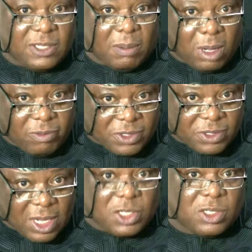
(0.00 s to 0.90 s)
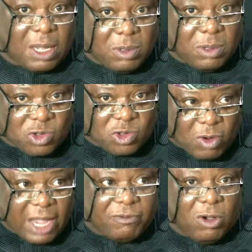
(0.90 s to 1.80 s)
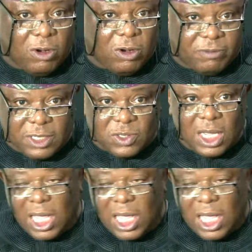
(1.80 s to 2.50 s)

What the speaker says: about research that must drive all of this,